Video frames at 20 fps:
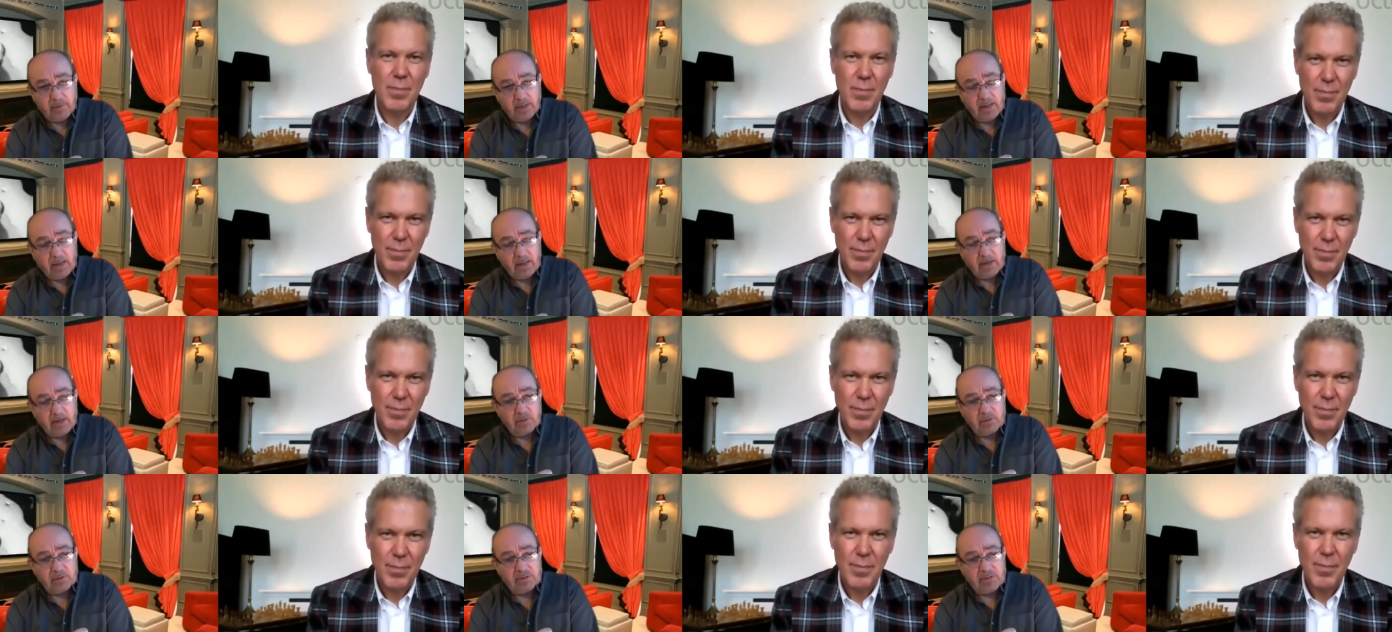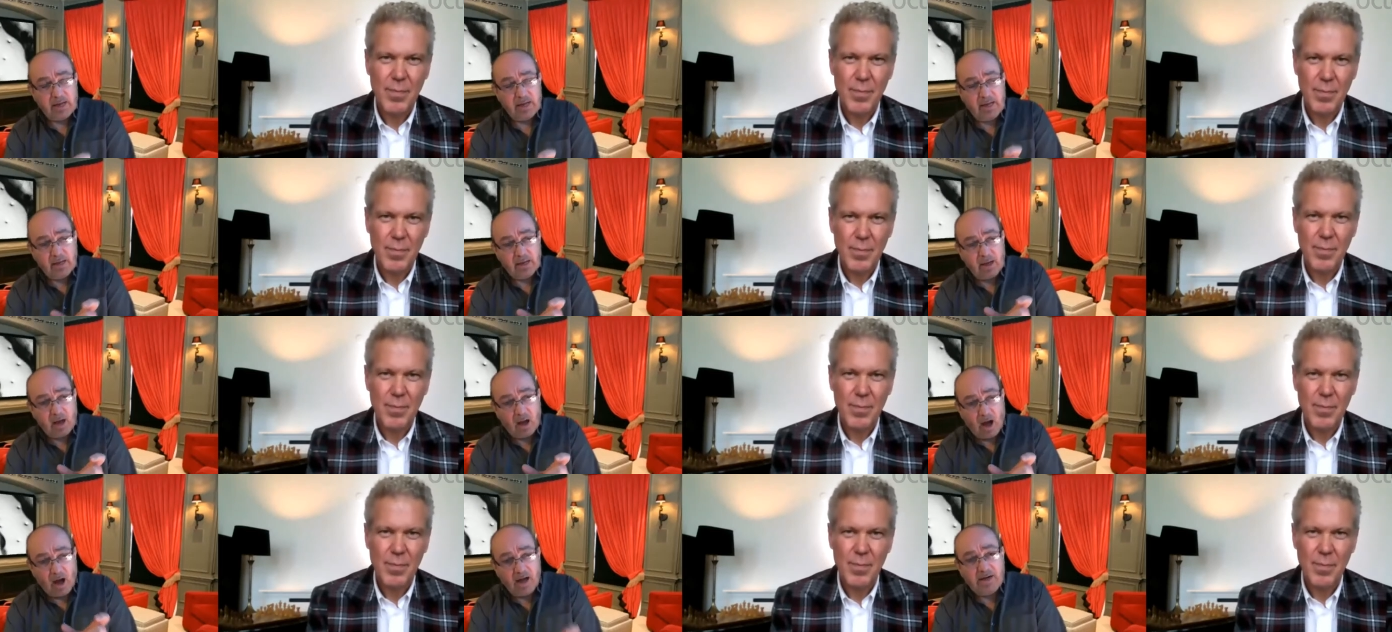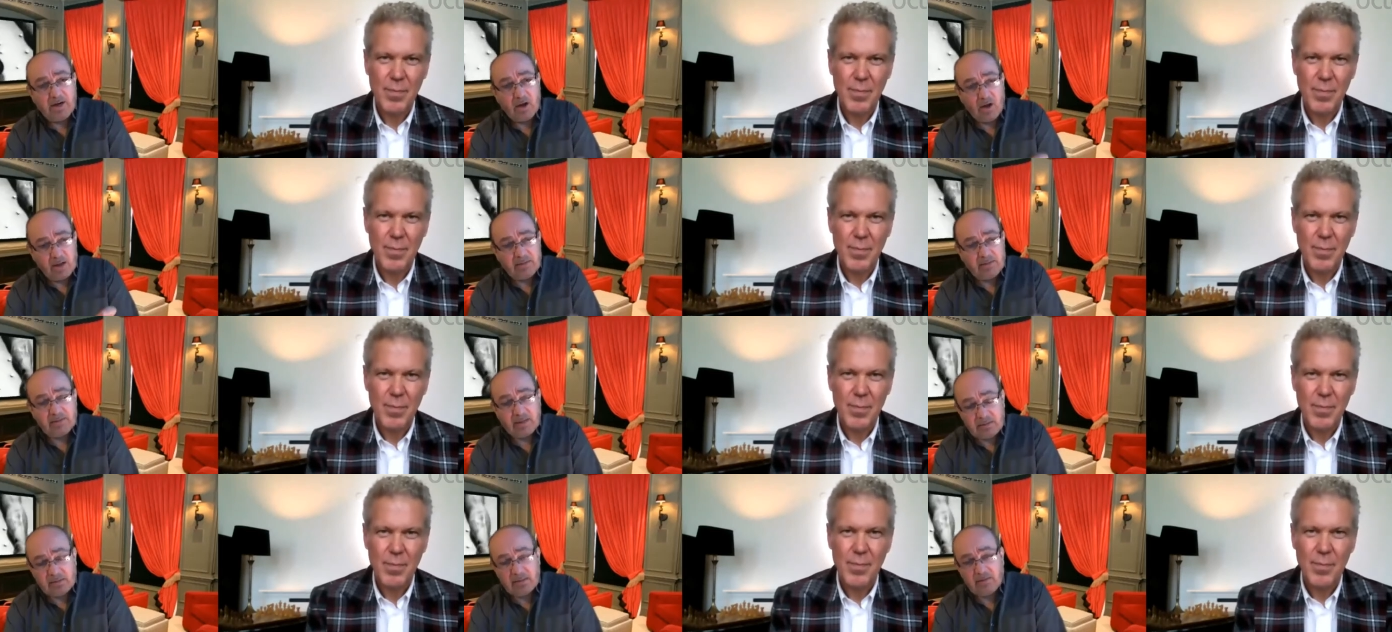Speaker 1: you're saying
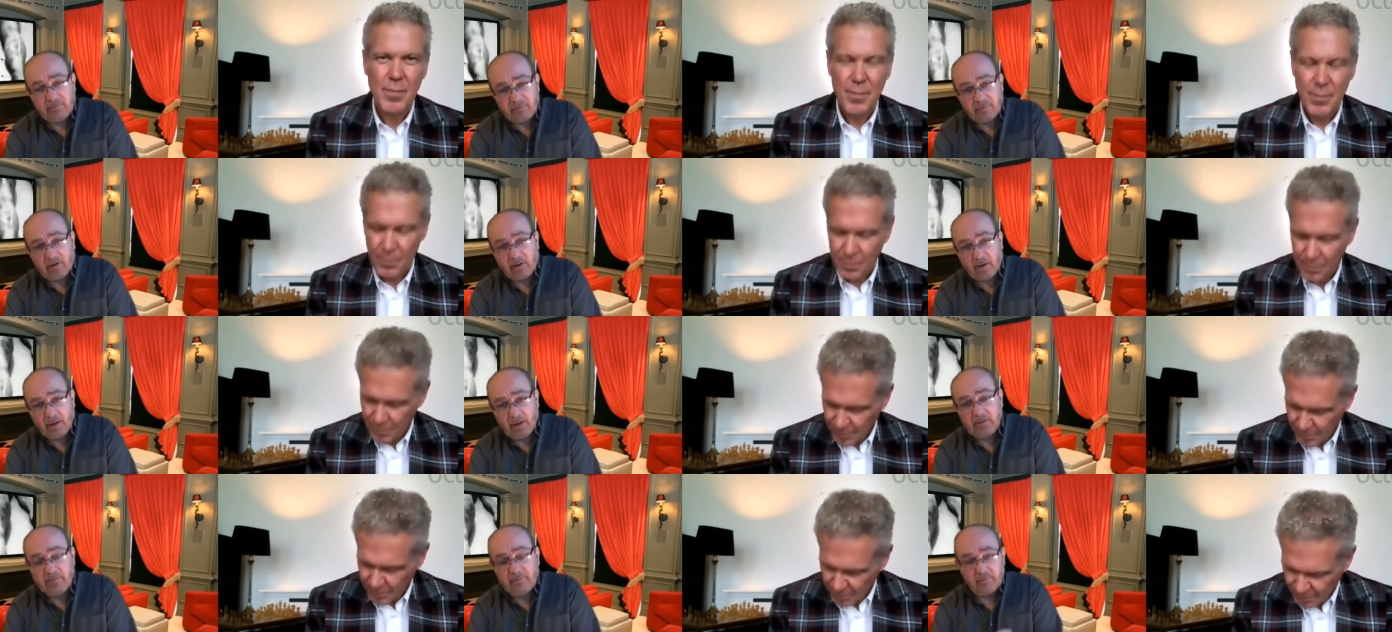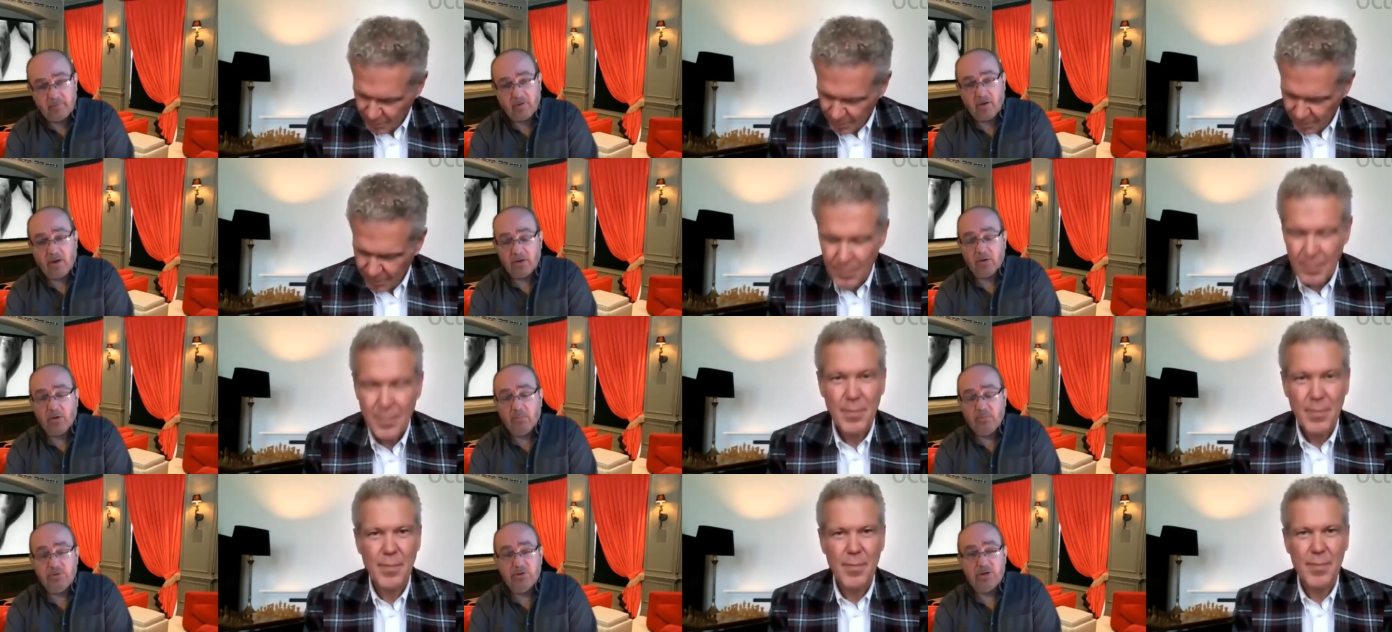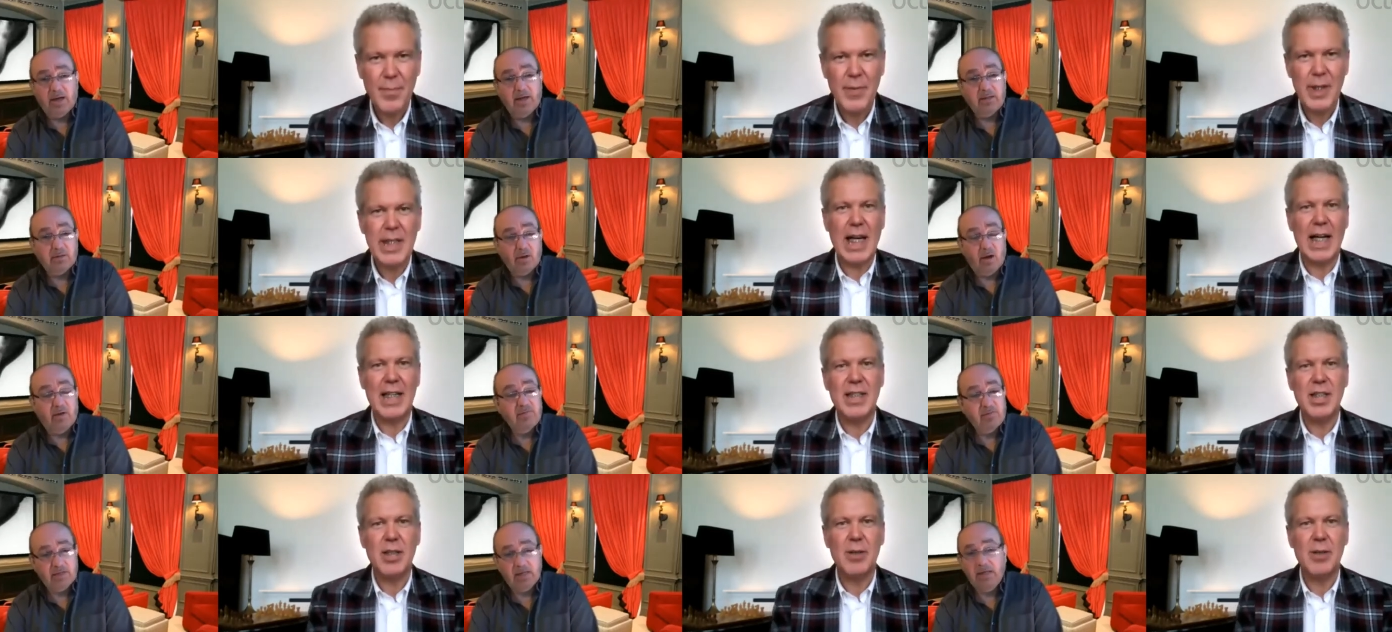unidentified flying object. Yeah. I've
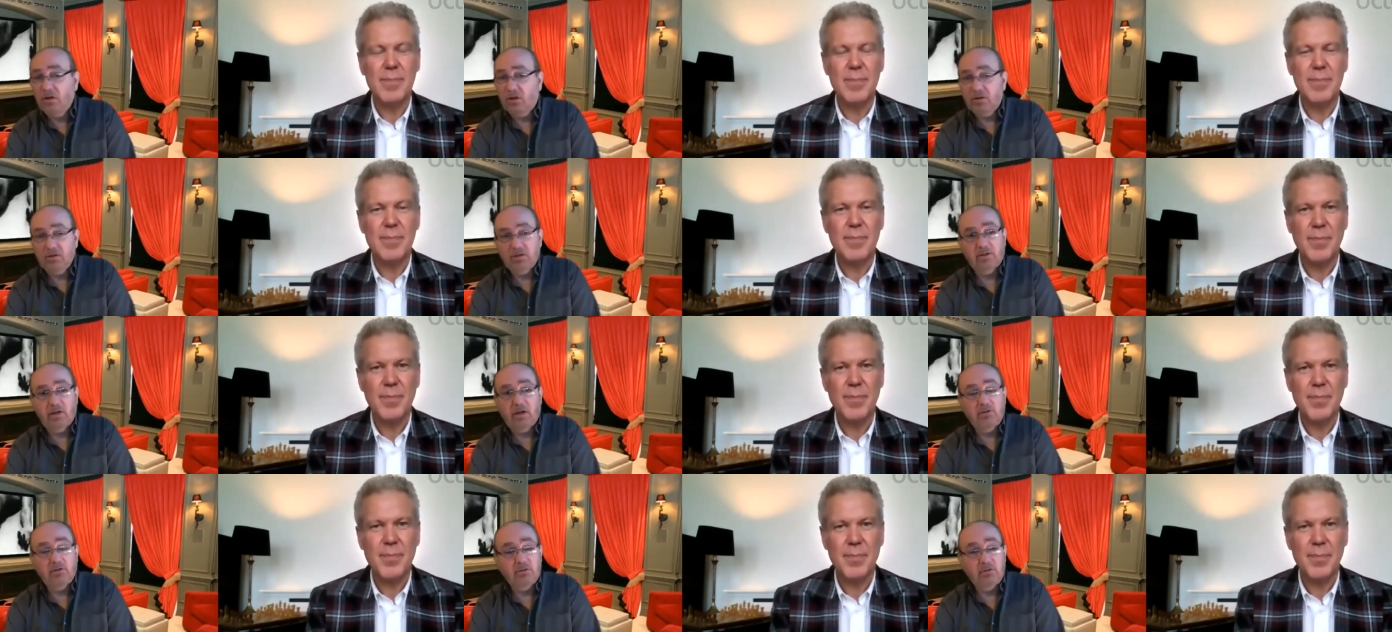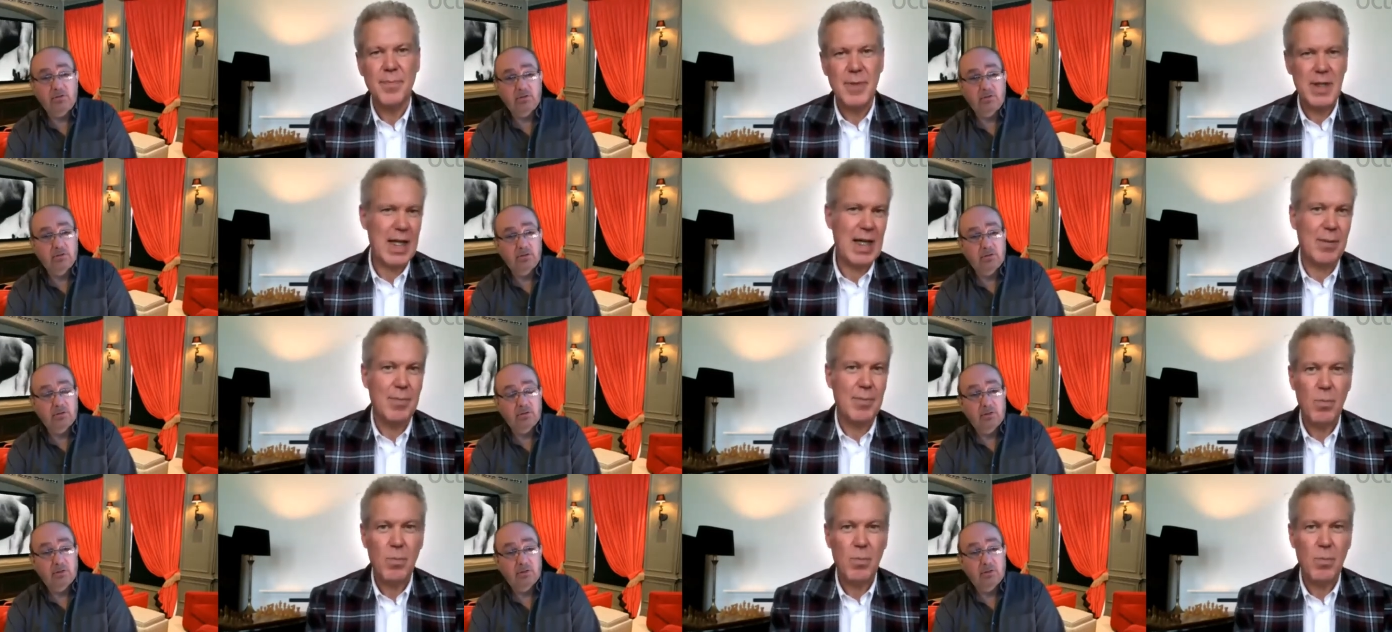seen lots of those. Yeah,